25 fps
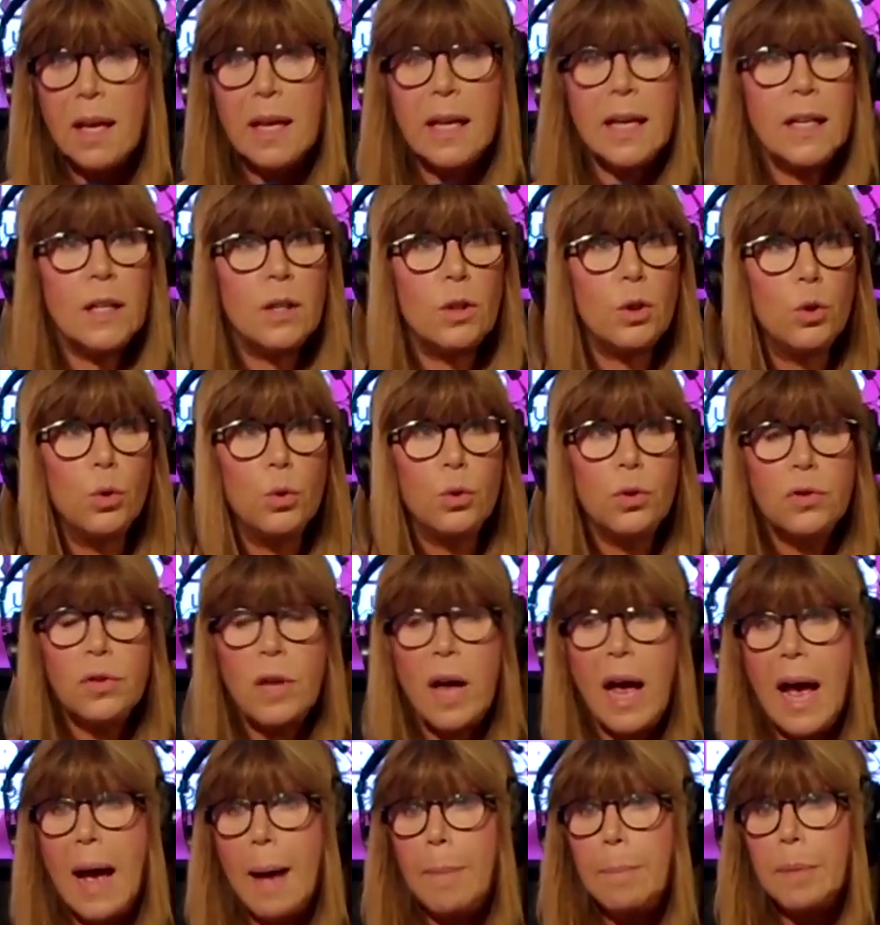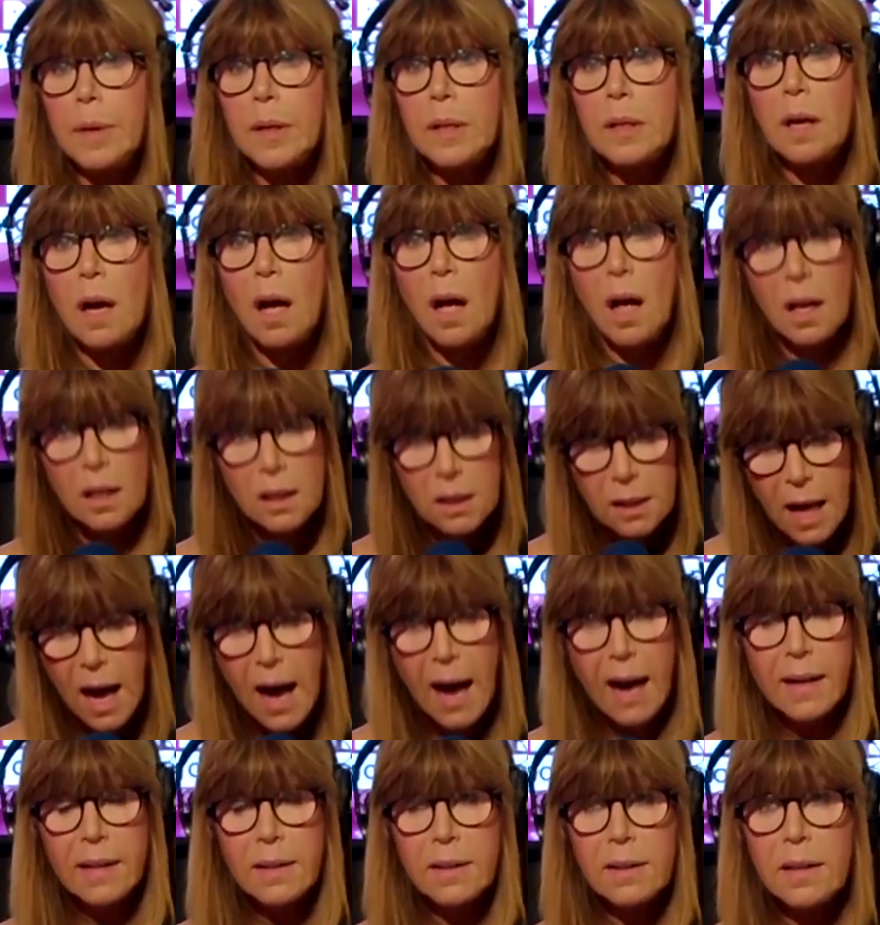It used to happen a
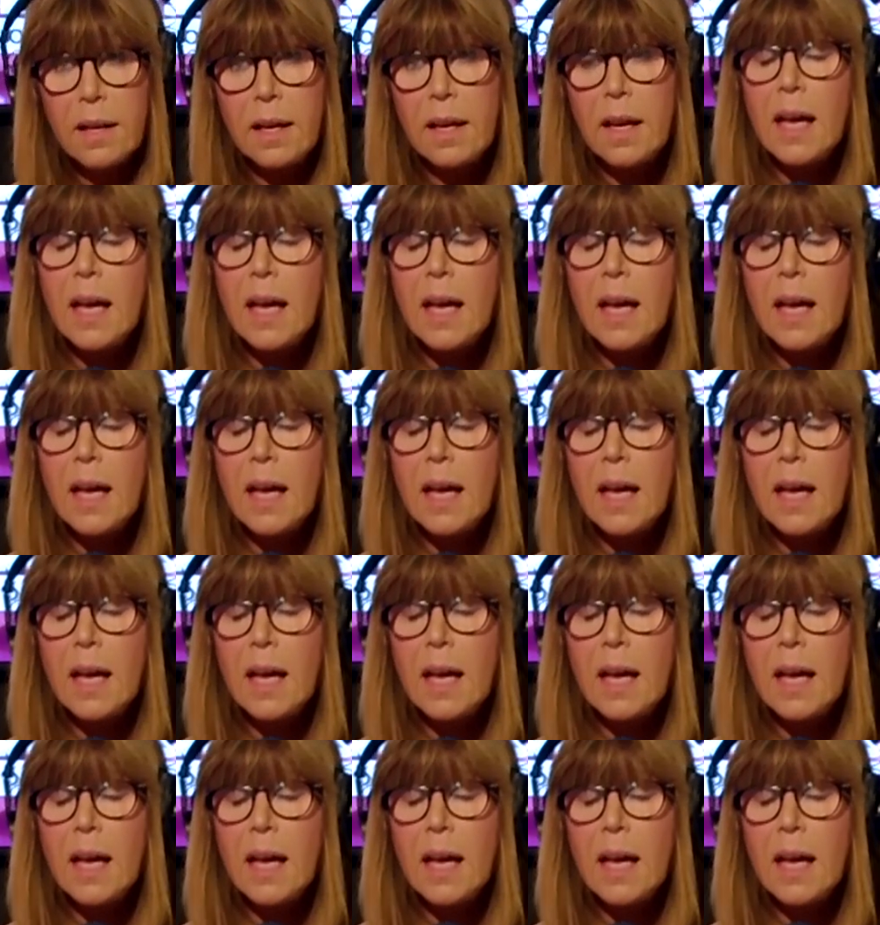lot.